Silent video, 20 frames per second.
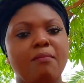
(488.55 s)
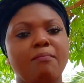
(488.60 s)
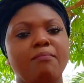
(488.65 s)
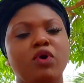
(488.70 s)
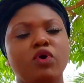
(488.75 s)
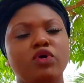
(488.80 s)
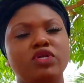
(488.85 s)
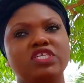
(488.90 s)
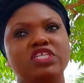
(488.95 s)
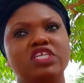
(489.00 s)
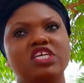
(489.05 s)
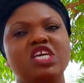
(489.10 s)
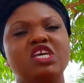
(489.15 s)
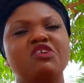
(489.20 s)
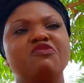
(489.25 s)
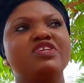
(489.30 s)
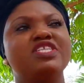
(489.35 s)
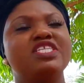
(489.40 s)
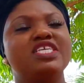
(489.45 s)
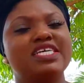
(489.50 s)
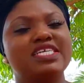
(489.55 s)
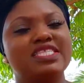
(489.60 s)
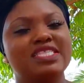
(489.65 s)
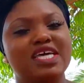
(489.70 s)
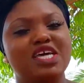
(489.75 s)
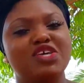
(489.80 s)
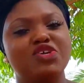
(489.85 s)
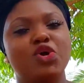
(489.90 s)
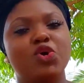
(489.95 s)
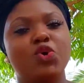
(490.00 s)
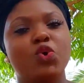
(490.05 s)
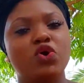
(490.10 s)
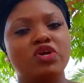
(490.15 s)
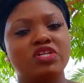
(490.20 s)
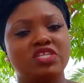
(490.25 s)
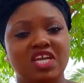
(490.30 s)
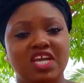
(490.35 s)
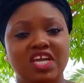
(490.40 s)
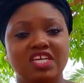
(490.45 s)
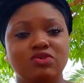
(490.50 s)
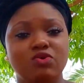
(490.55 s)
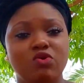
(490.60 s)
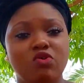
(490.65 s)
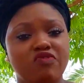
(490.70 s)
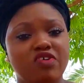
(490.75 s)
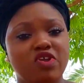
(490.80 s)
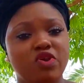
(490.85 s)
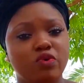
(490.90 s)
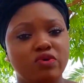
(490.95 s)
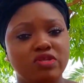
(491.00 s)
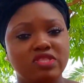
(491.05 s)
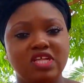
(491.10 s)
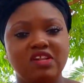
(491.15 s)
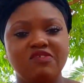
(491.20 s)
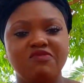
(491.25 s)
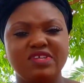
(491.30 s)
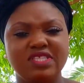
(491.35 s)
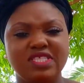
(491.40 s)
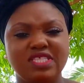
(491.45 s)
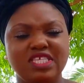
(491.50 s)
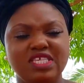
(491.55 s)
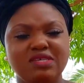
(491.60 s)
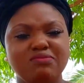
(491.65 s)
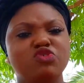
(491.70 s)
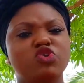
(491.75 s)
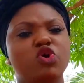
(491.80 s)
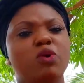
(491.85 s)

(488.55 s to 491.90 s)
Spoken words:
but if it is that you're going to get over low self-esteem,